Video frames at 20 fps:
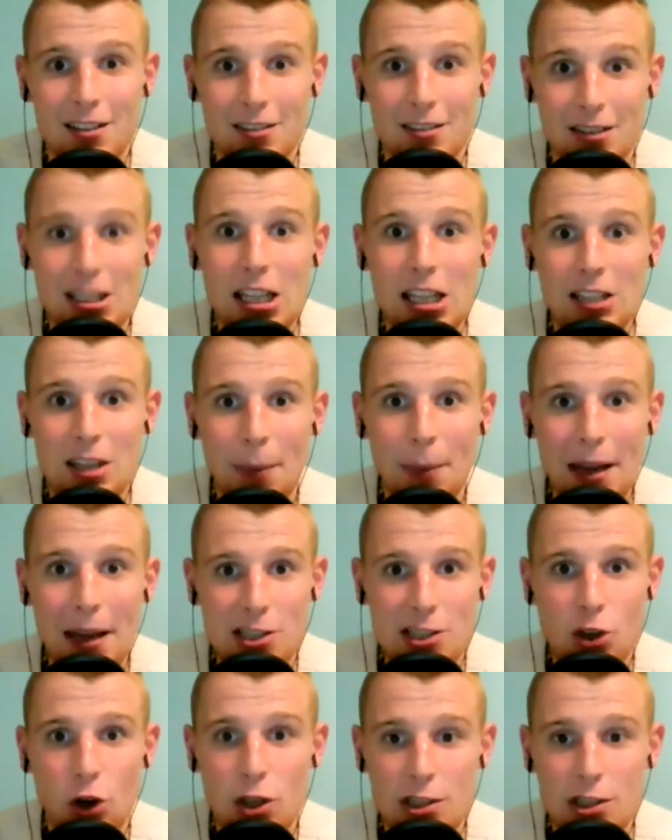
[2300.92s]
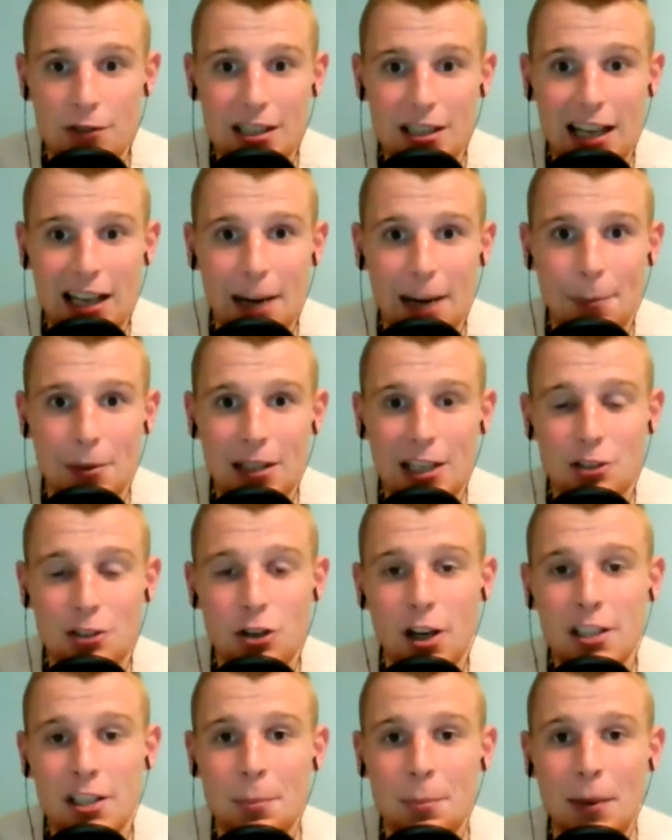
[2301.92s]
the best cause of attack. But they
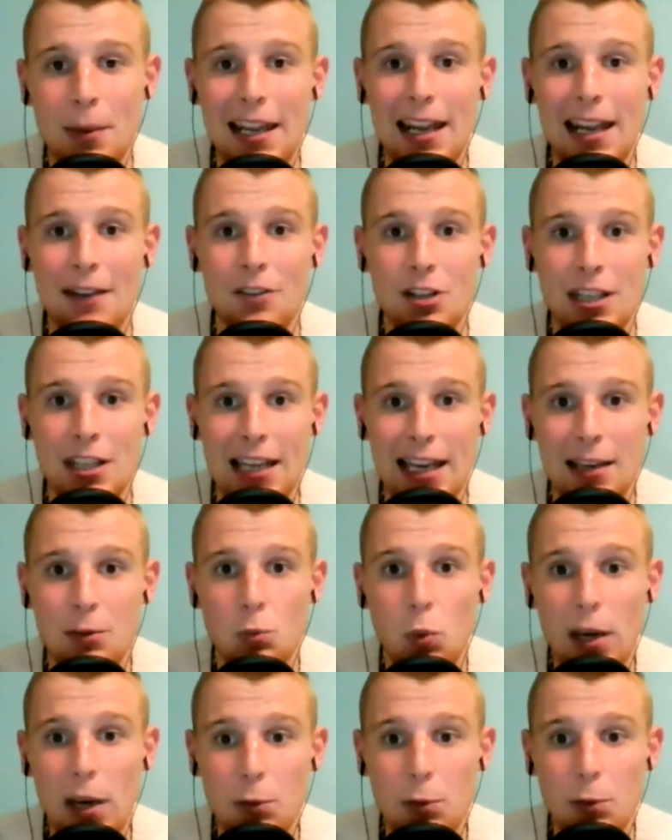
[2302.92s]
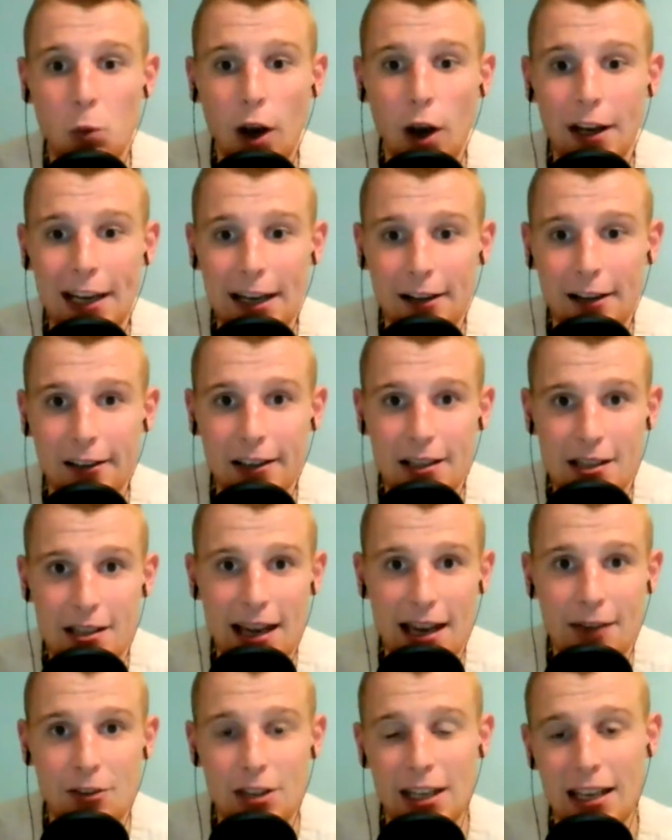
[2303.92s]
tried to play everything in wide areas.
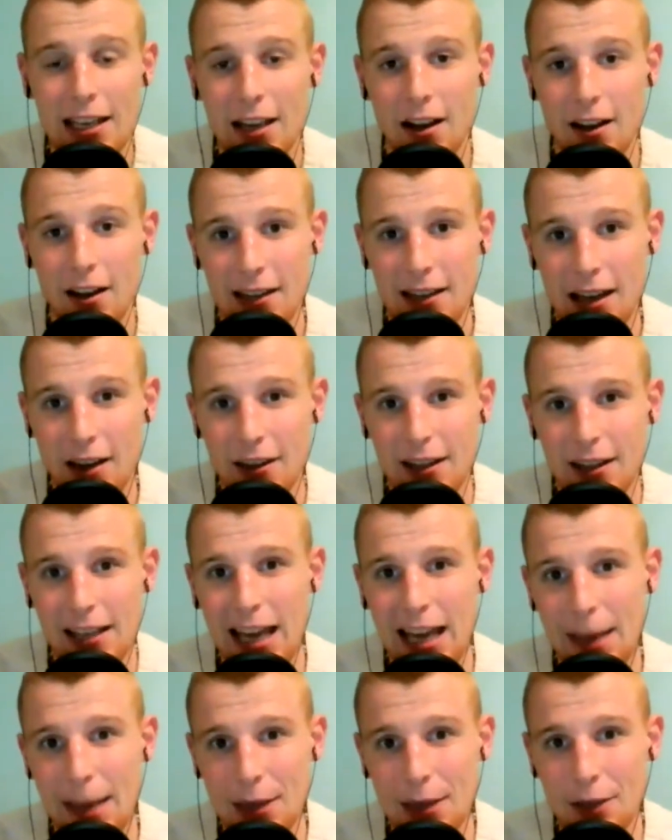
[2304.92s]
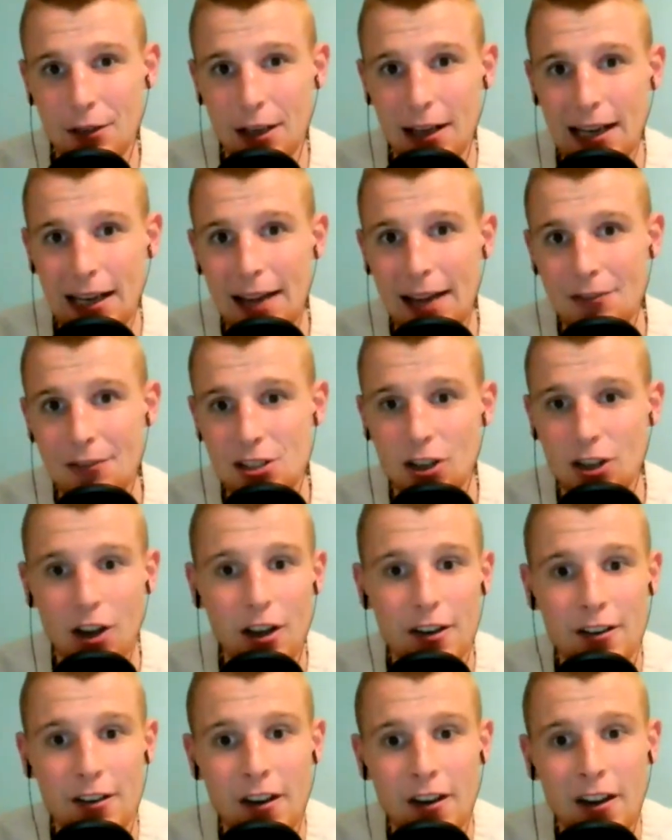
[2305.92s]
Everything I think came down their left
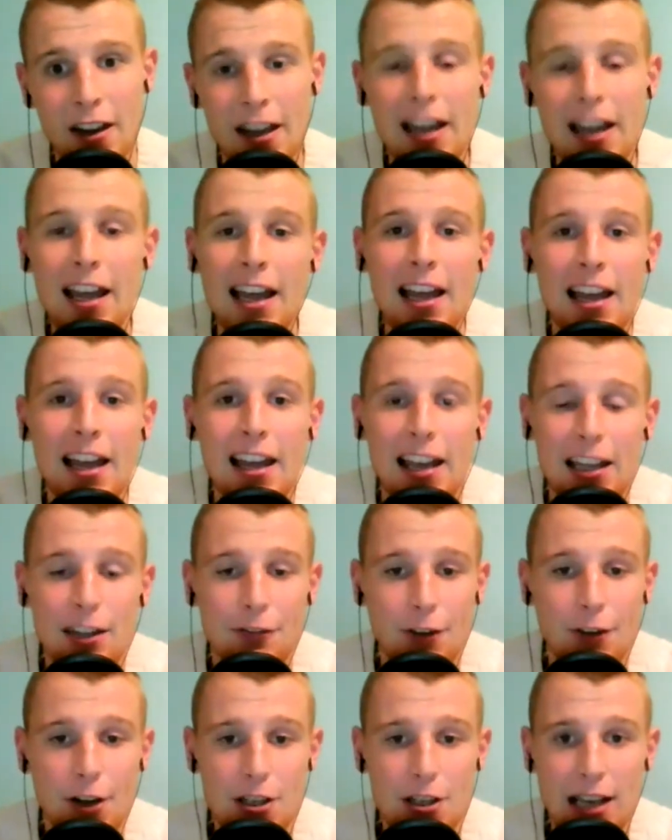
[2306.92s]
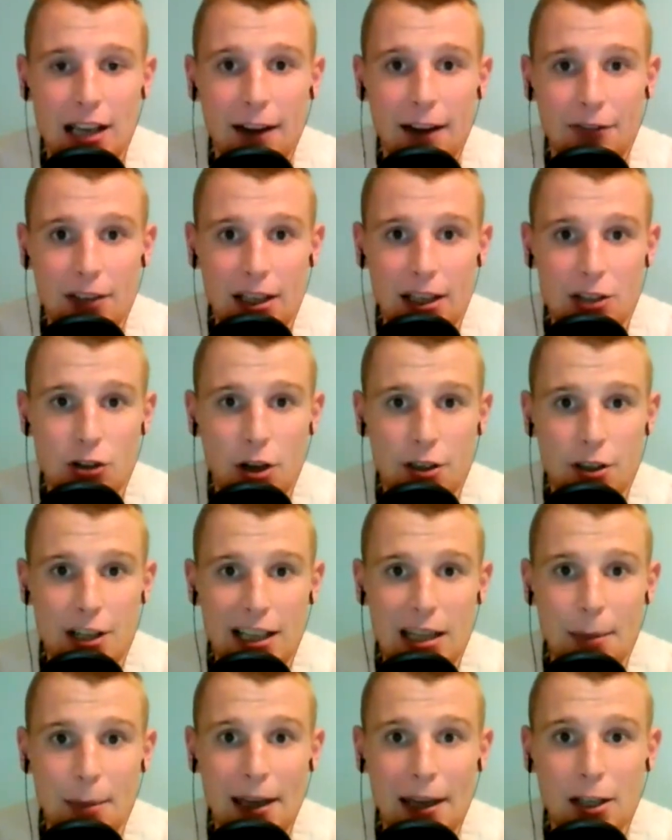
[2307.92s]
side in the first half, and they tried to get
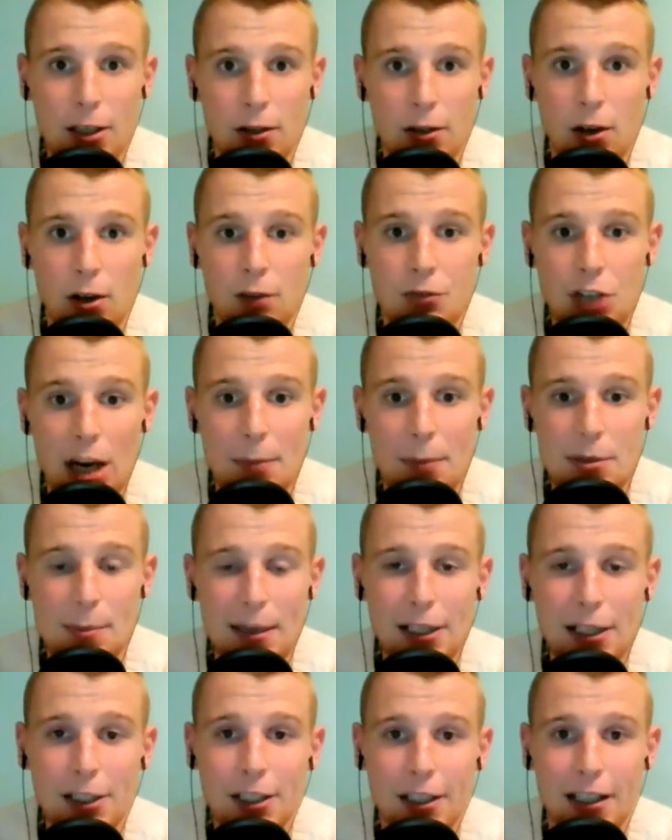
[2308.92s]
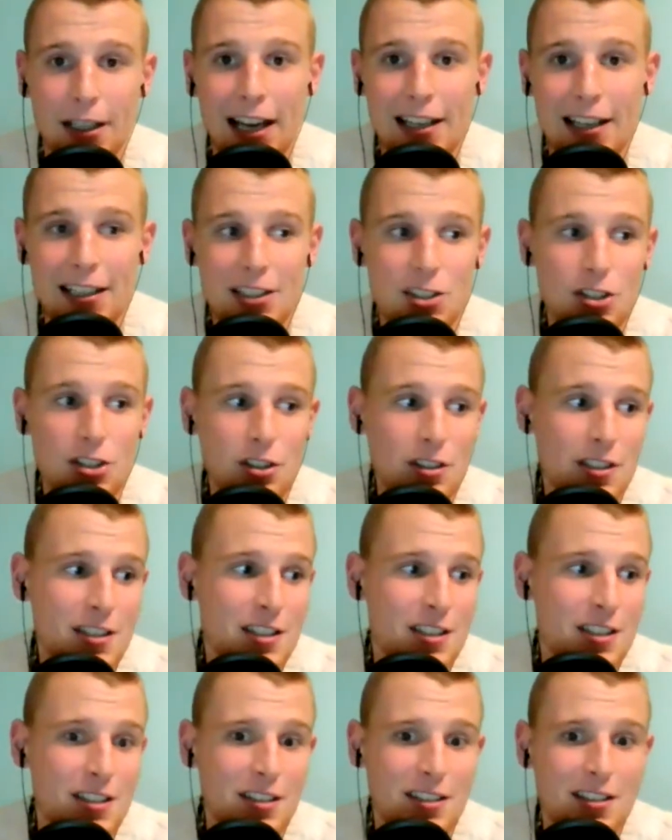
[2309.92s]
the better of James Milner, and it
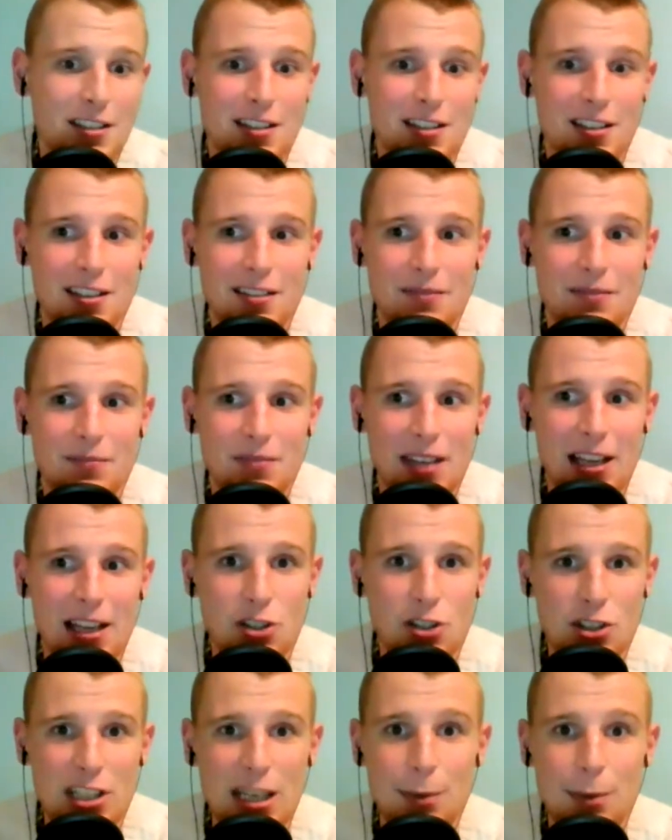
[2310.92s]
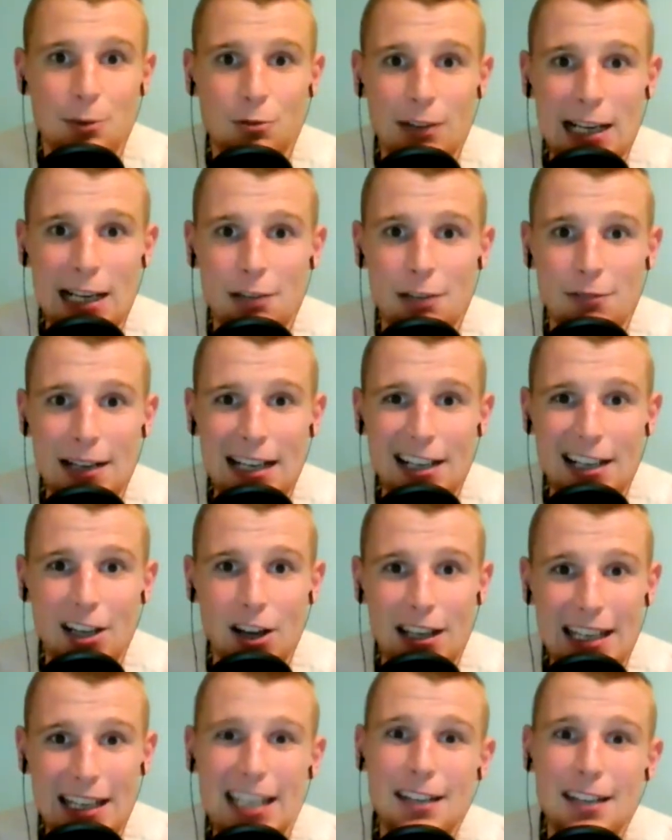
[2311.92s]
just seemed really, really
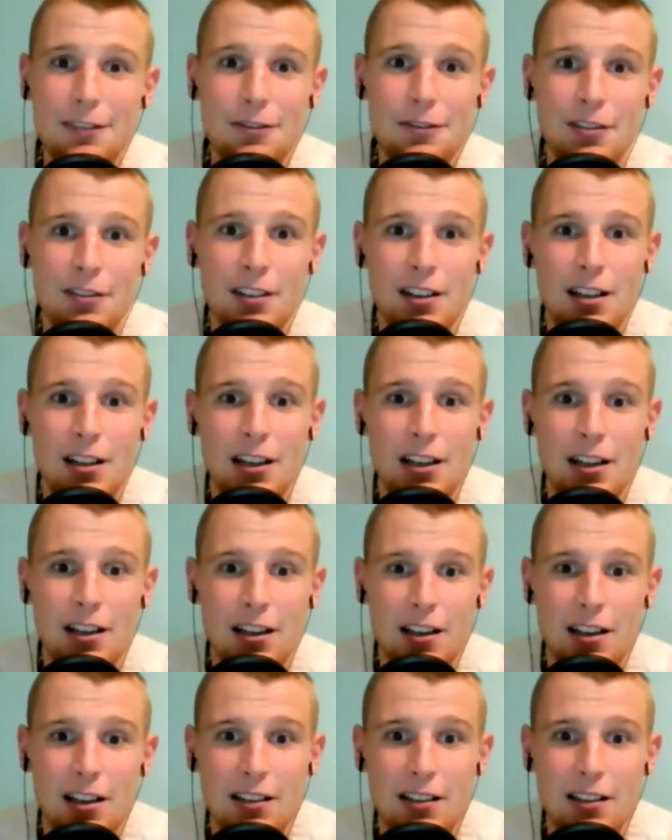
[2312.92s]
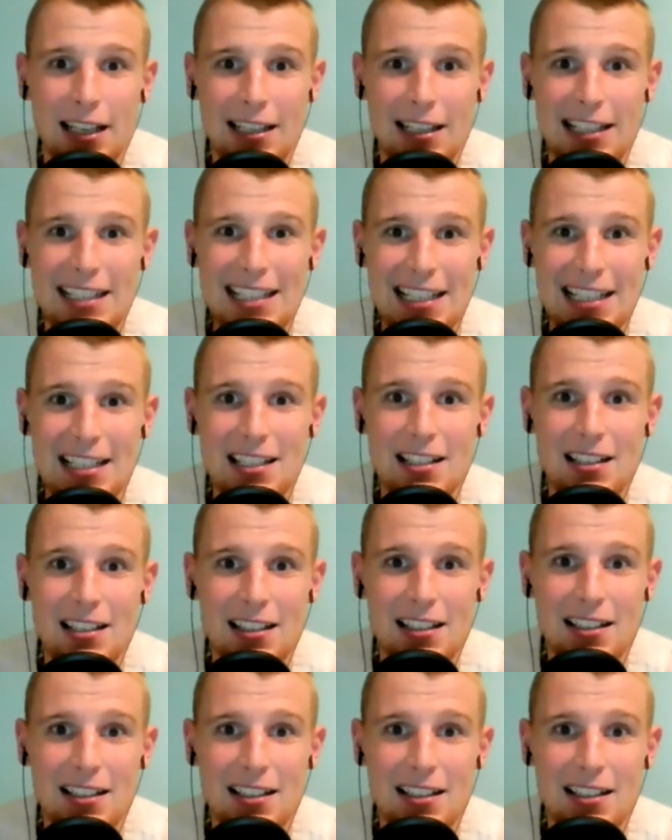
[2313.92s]
naive that he didn't.